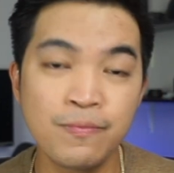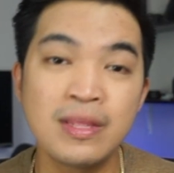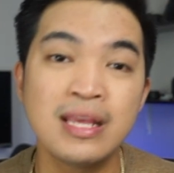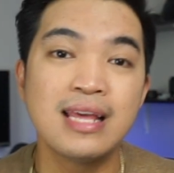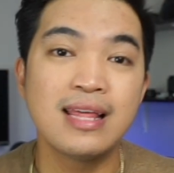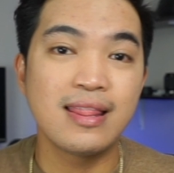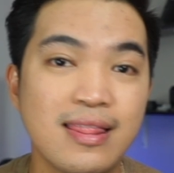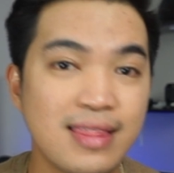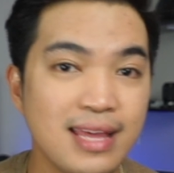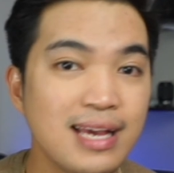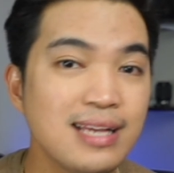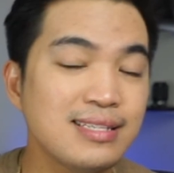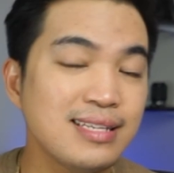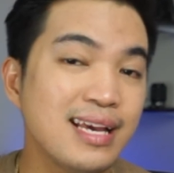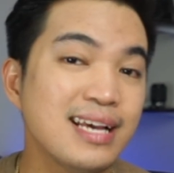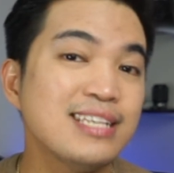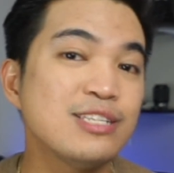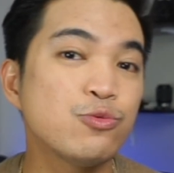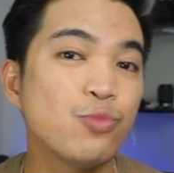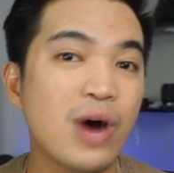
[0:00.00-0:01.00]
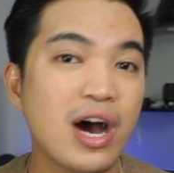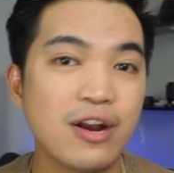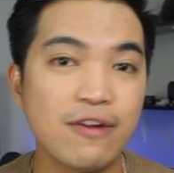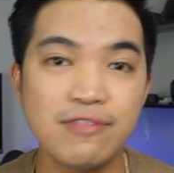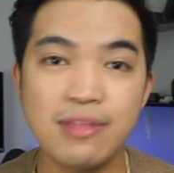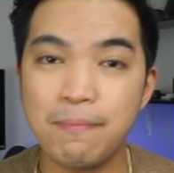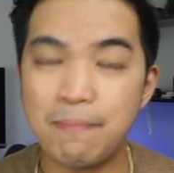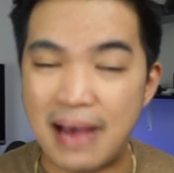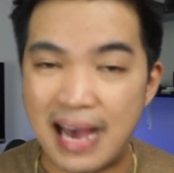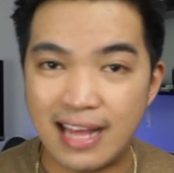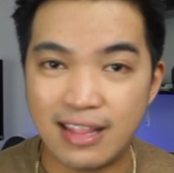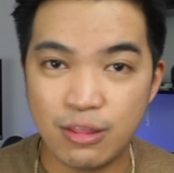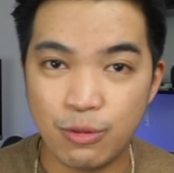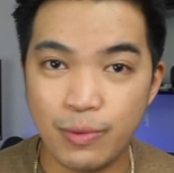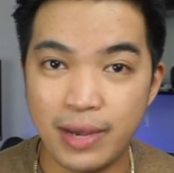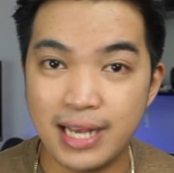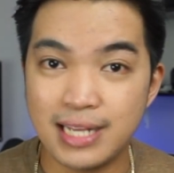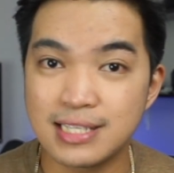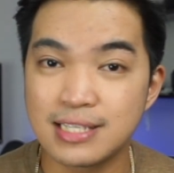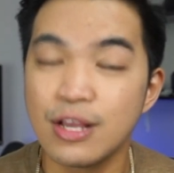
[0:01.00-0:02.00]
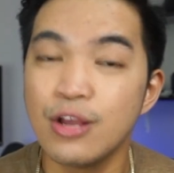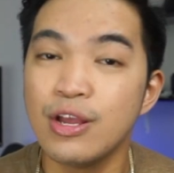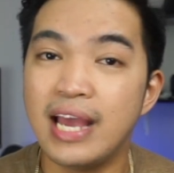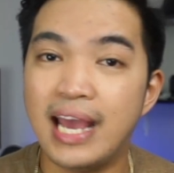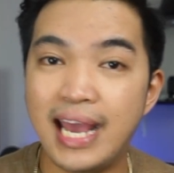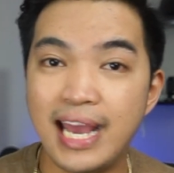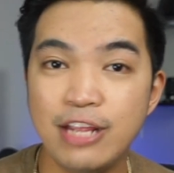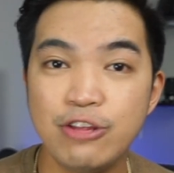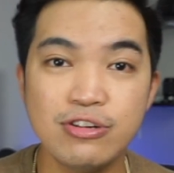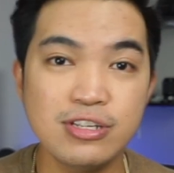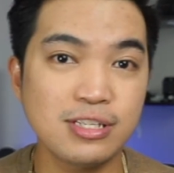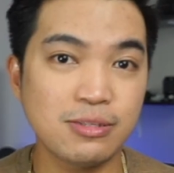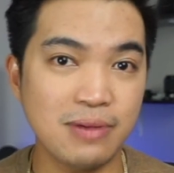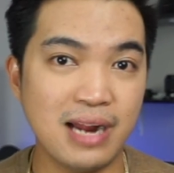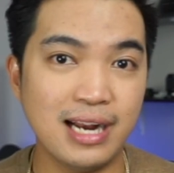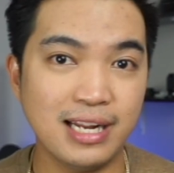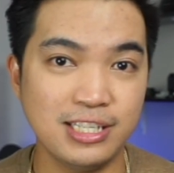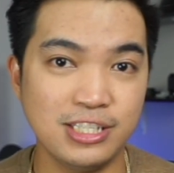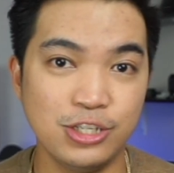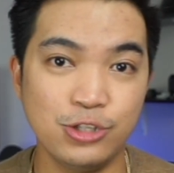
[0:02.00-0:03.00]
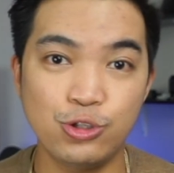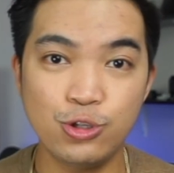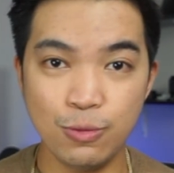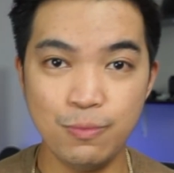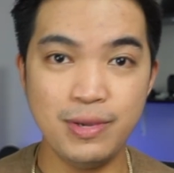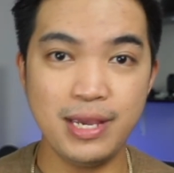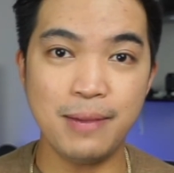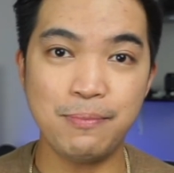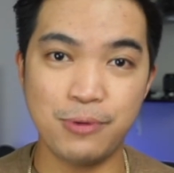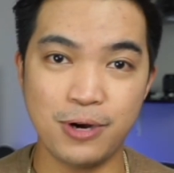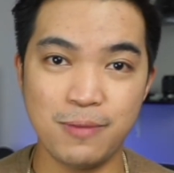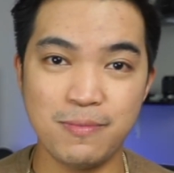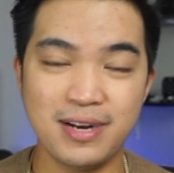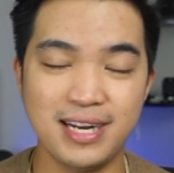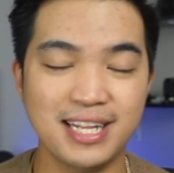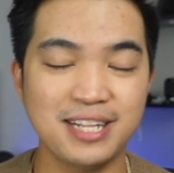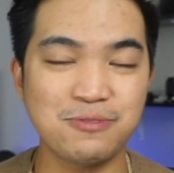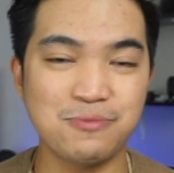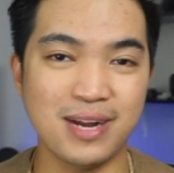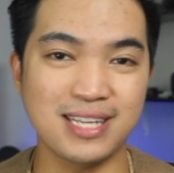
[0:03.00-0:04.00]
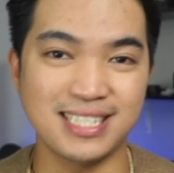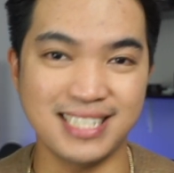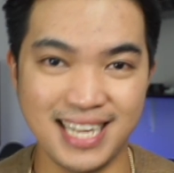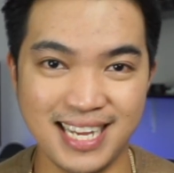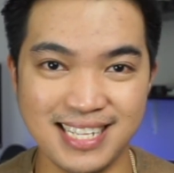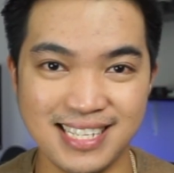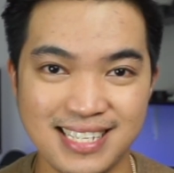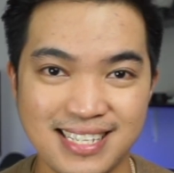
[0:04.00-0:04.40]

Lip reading: this is one of the pathways in your strategy to be a permanent resident.